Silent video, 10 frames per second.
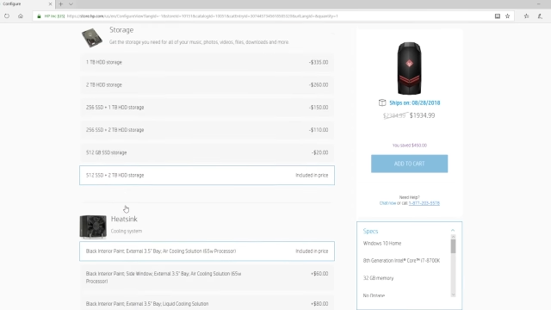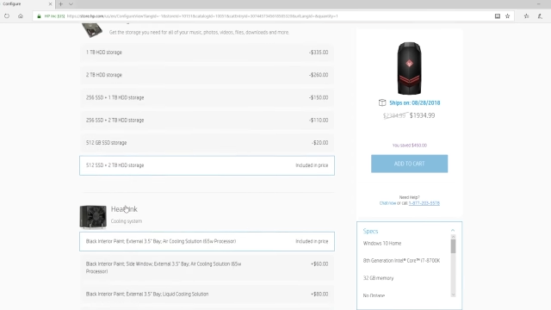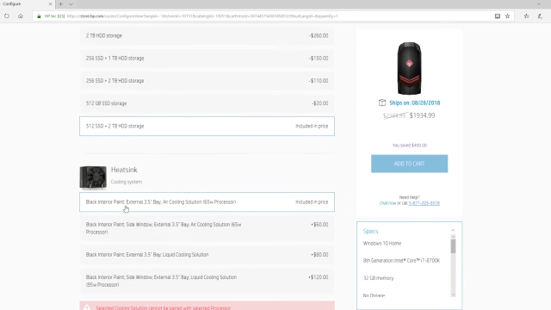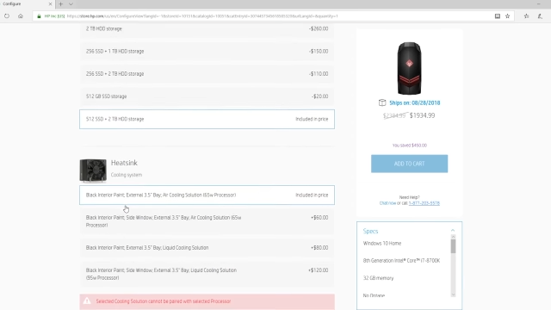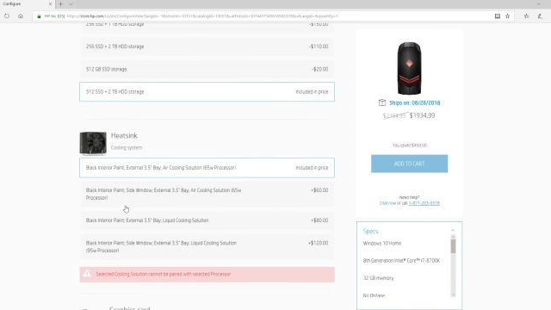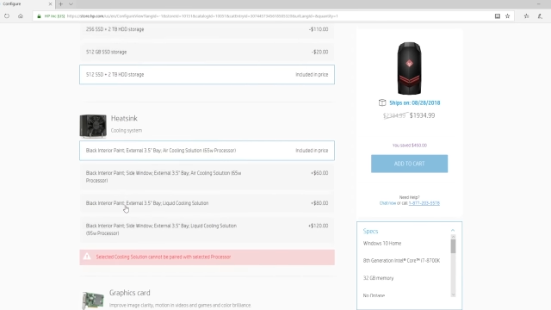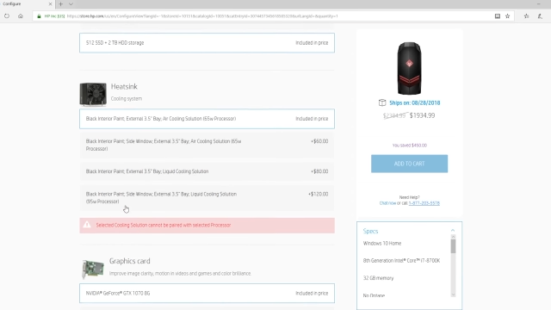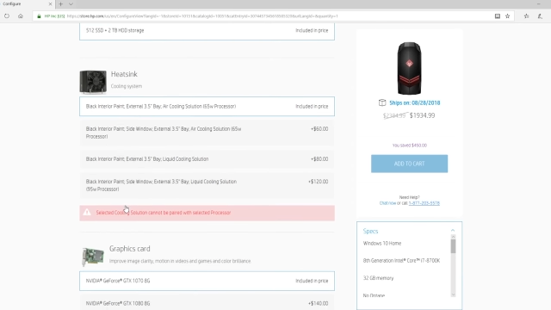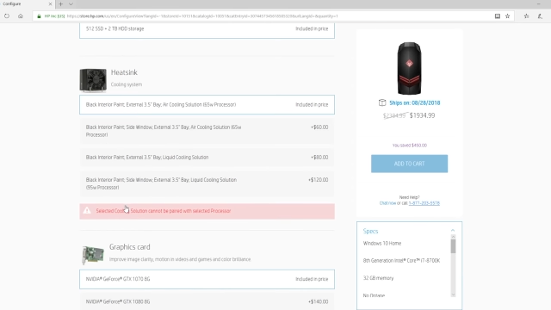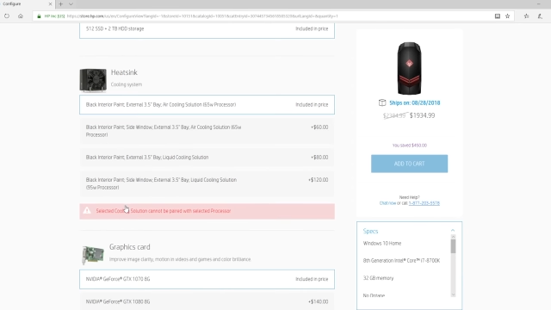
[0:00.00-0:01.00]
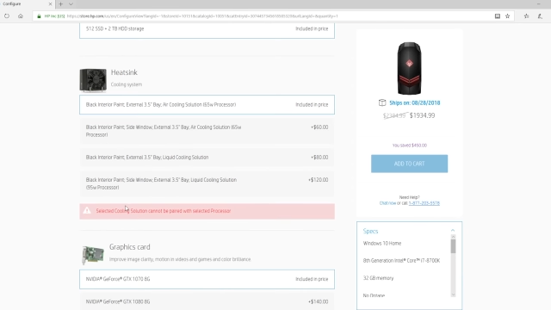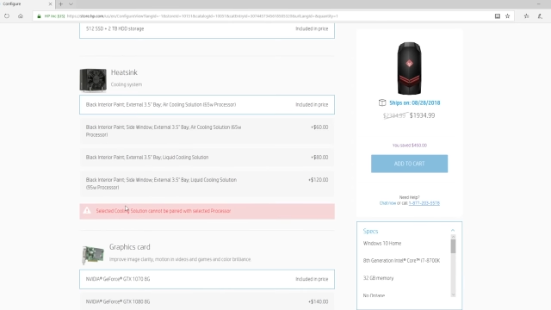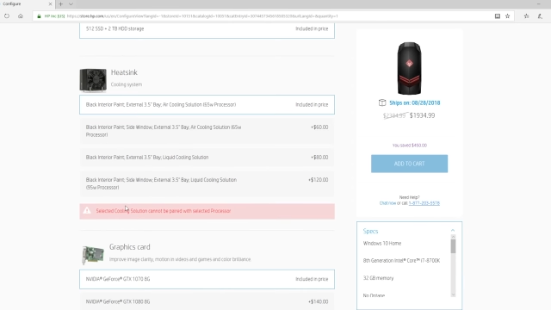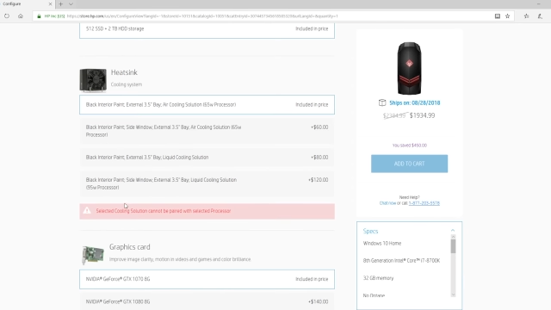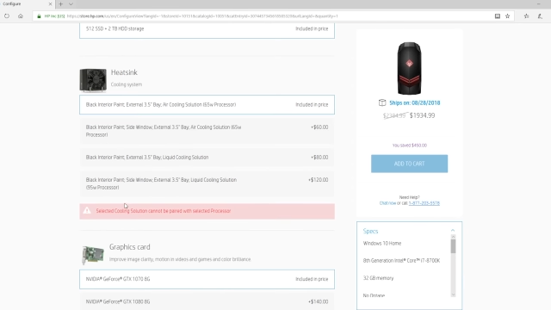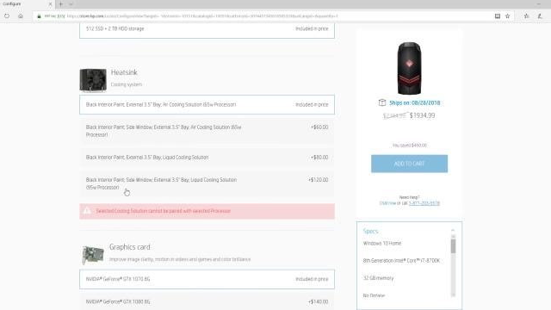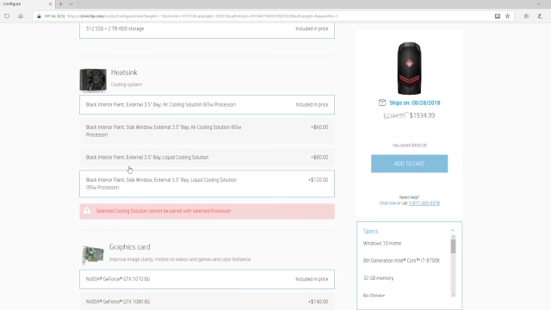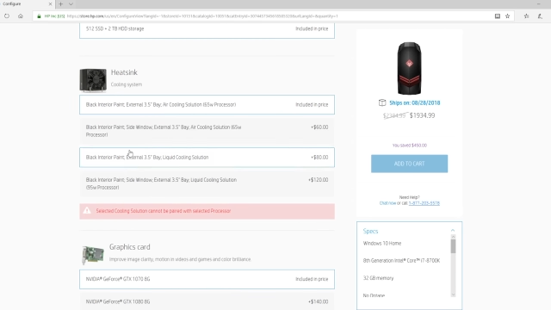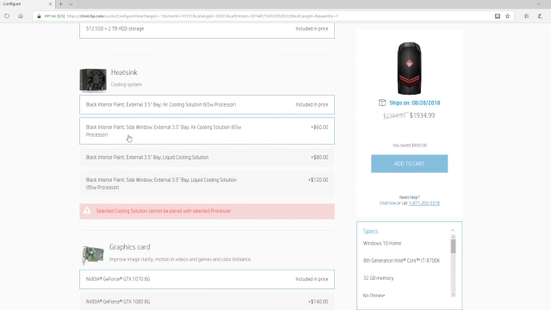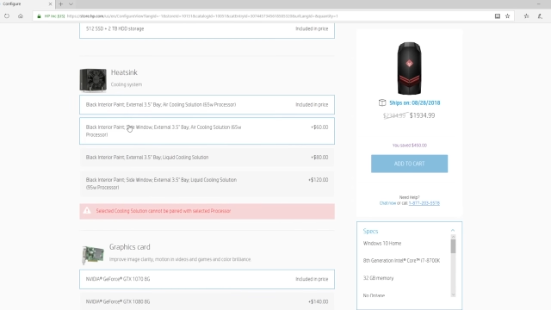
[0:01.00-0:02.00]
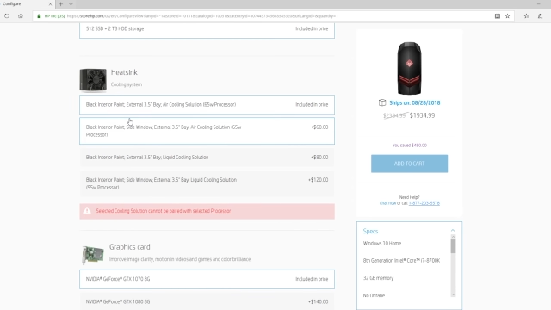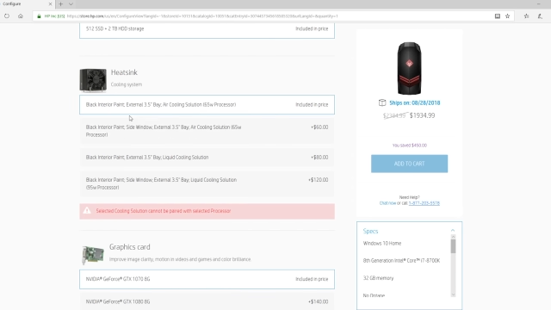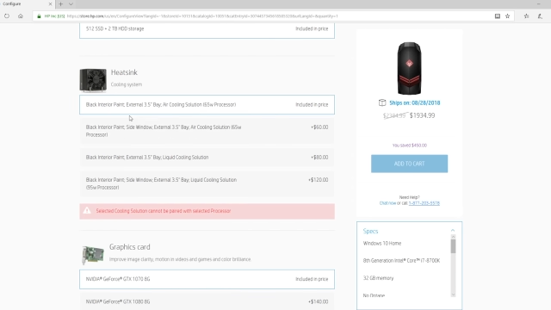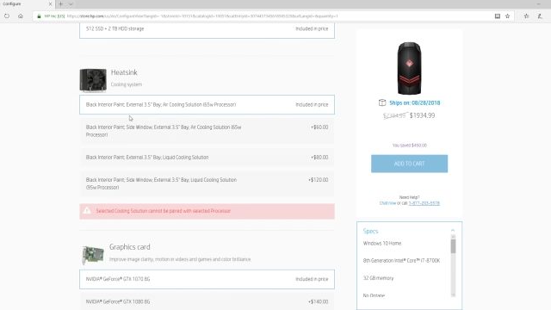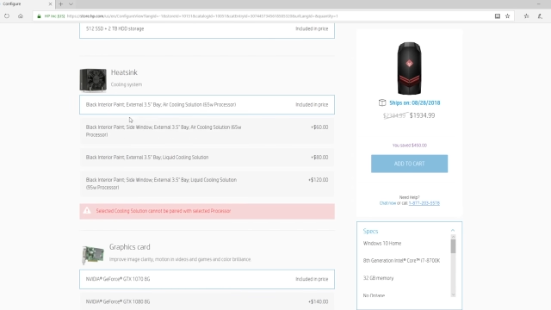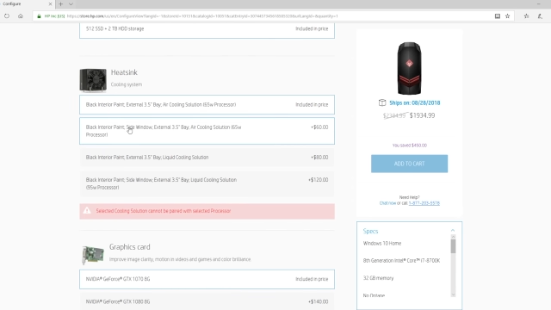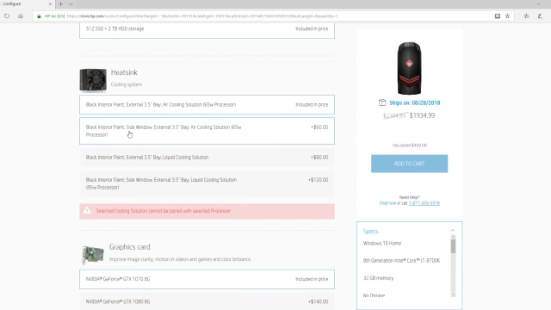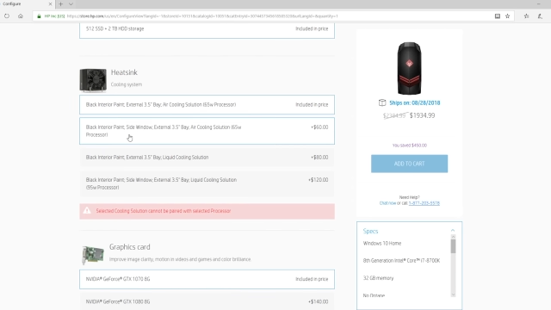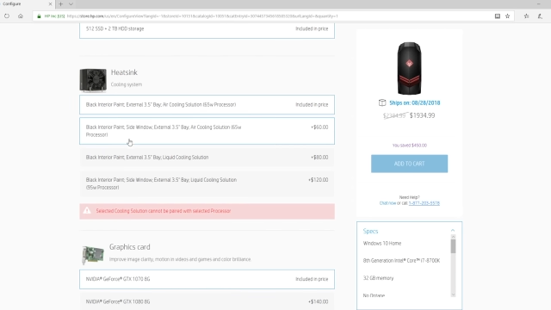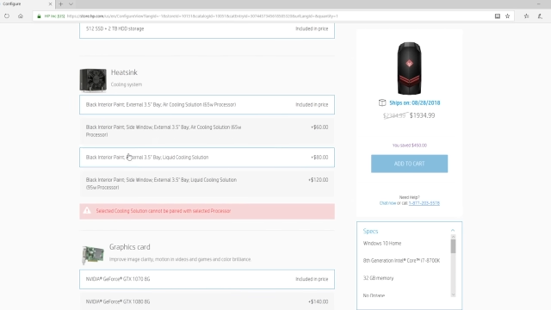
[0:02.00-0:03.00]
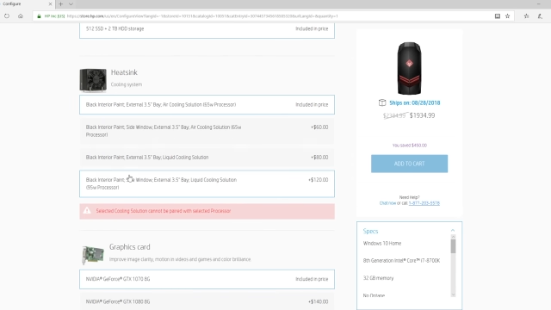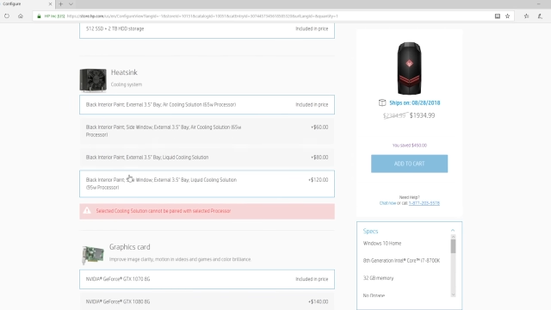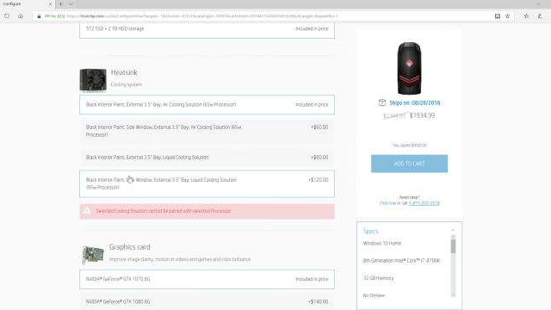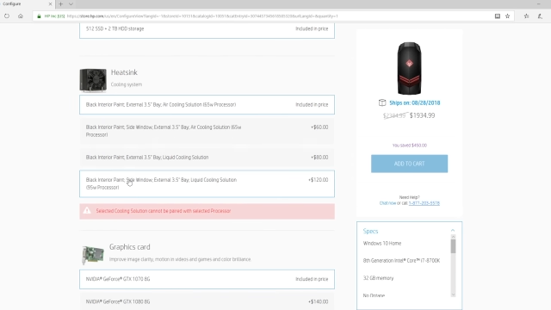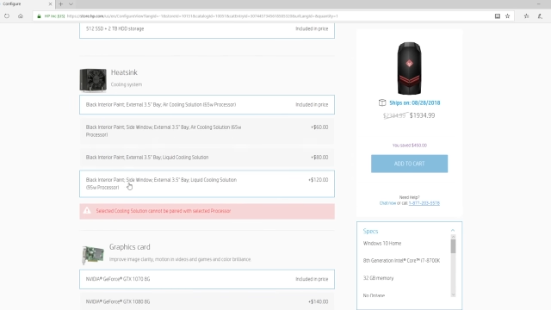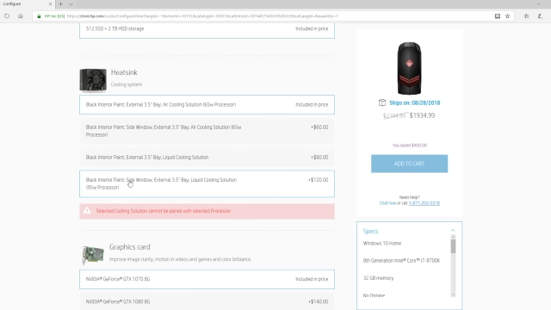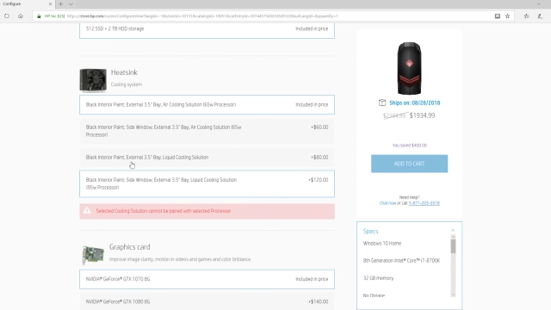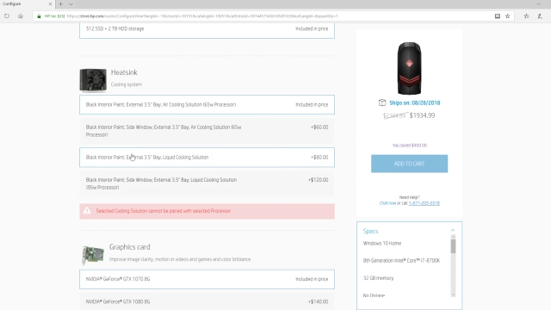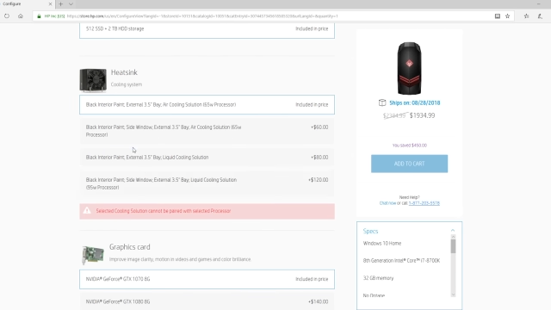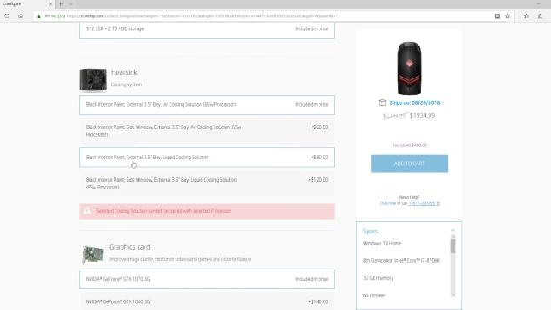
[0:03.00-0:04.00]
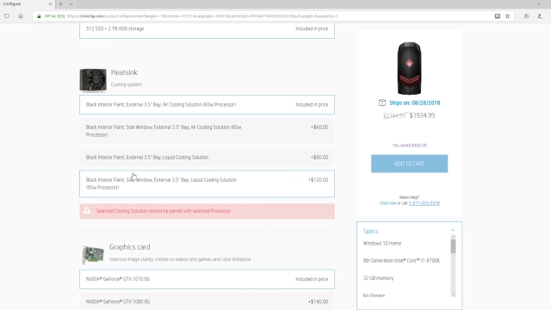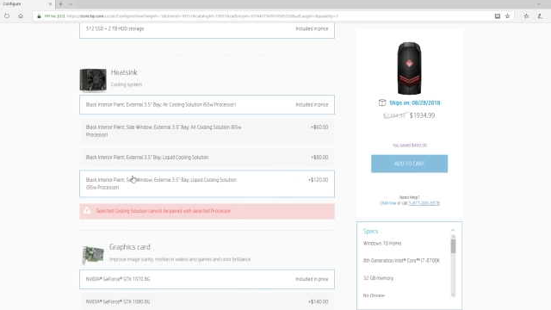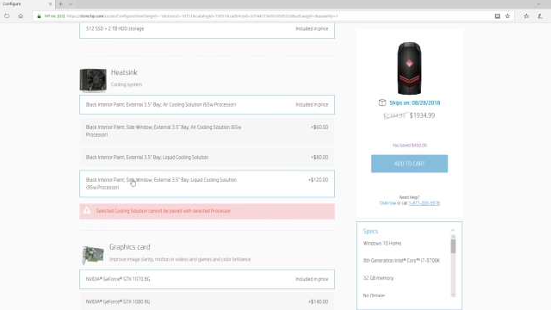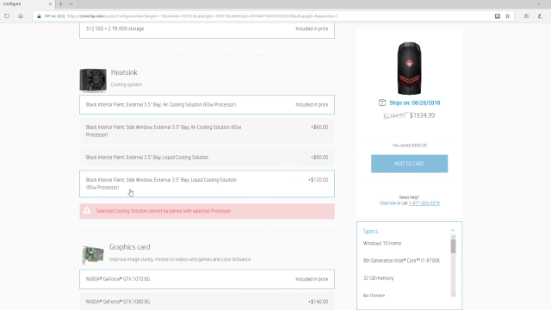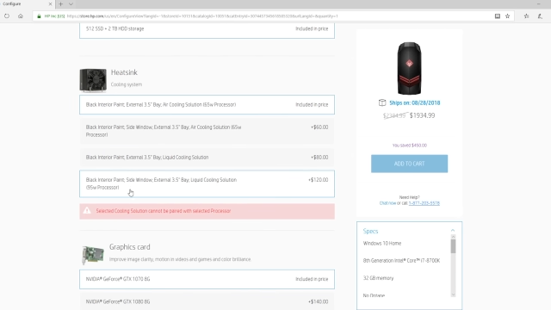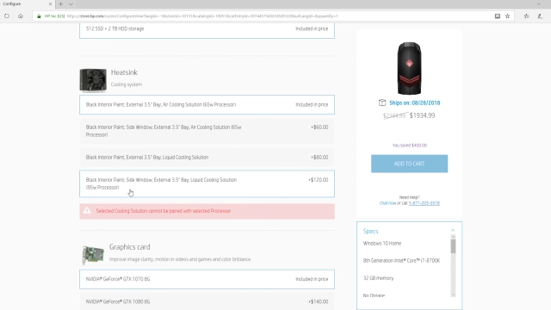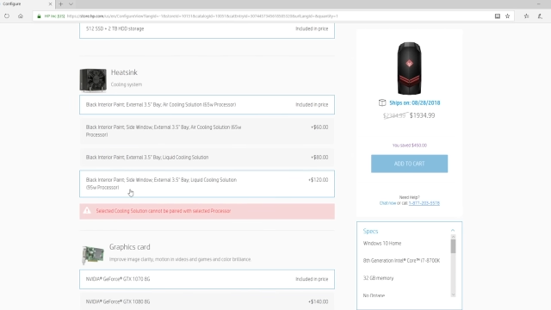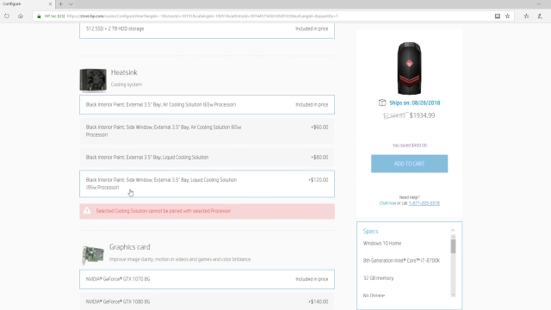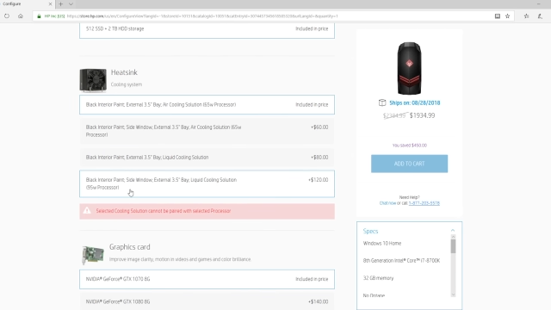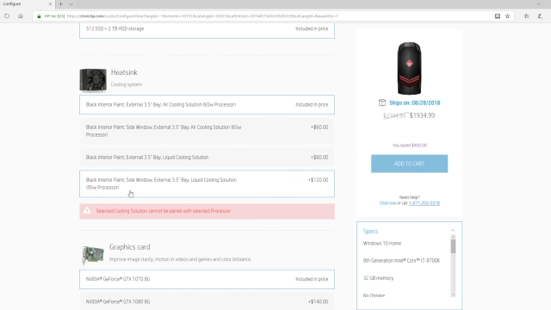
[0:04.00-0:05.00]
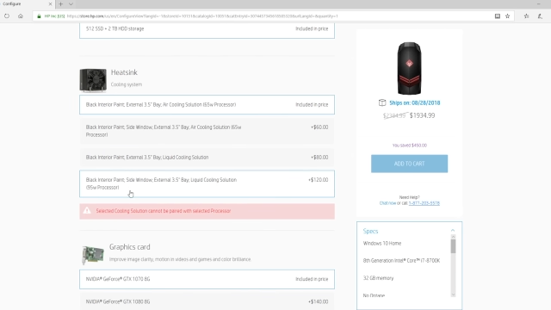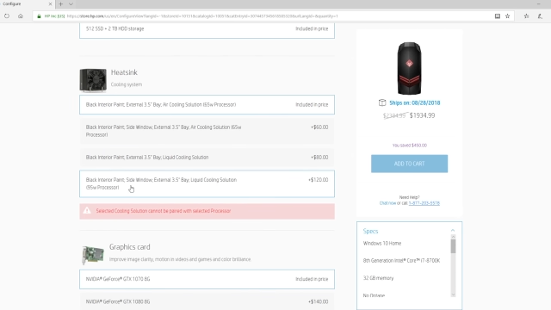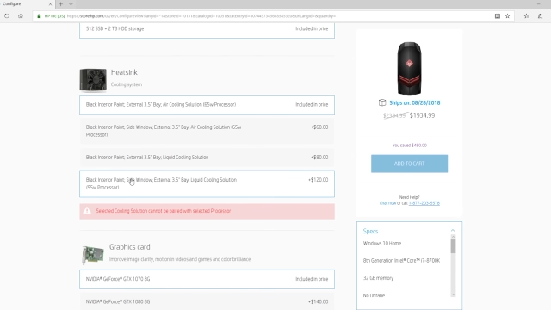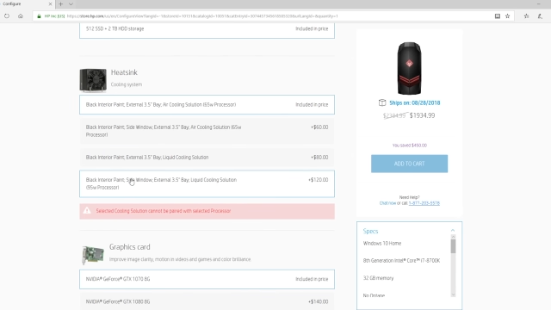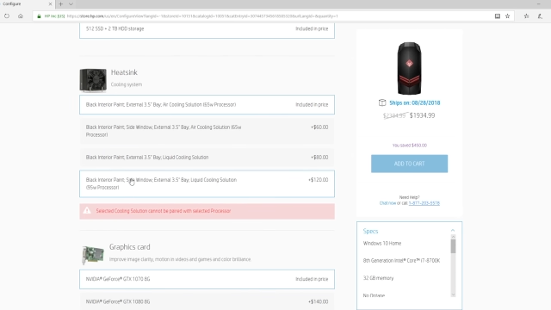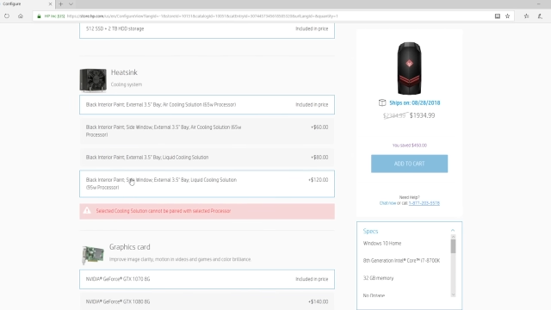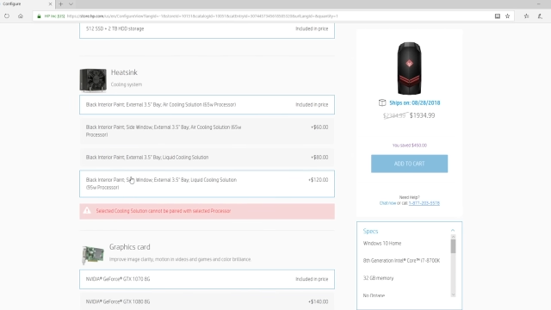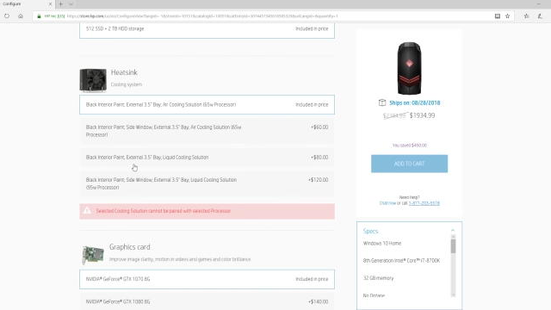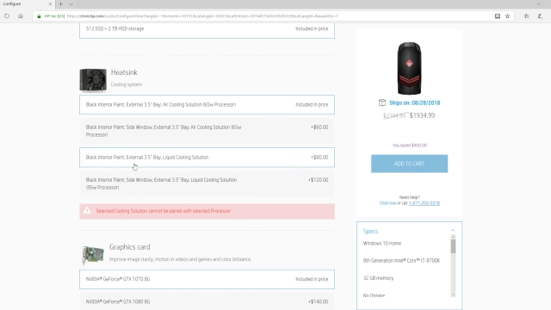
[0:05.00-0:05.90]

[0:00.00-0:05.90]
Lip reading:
(no speaker visible)